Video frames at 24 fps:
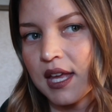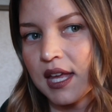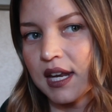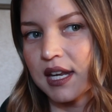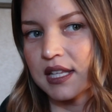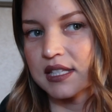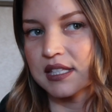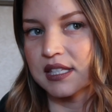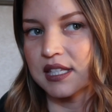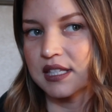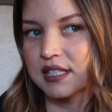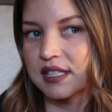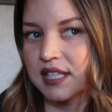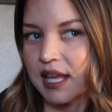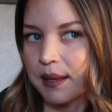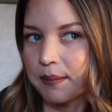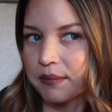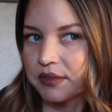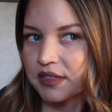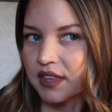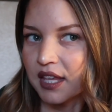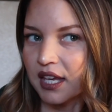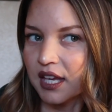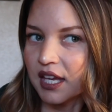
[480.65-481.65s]
And it's the
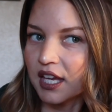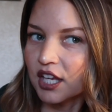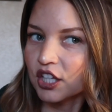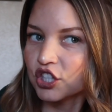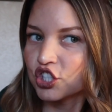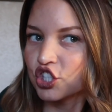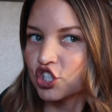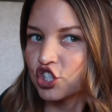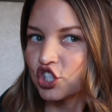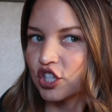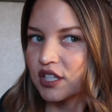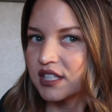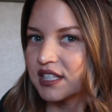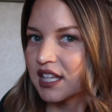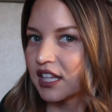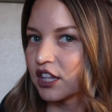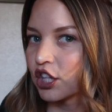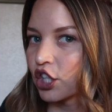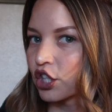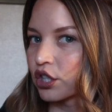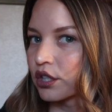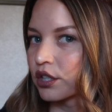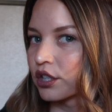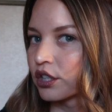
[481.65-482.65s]
same thing, it's just
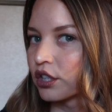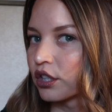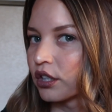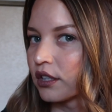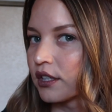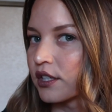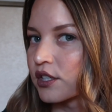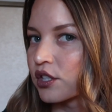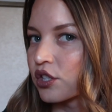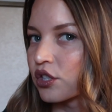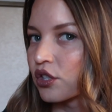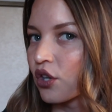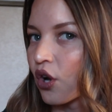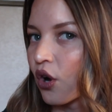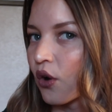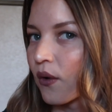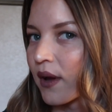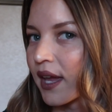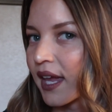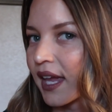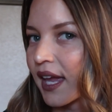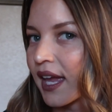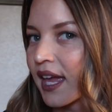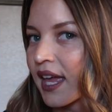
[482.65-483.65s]
that the curl is
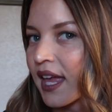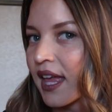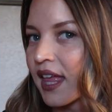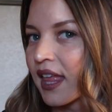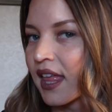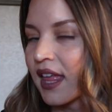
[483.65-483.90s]
going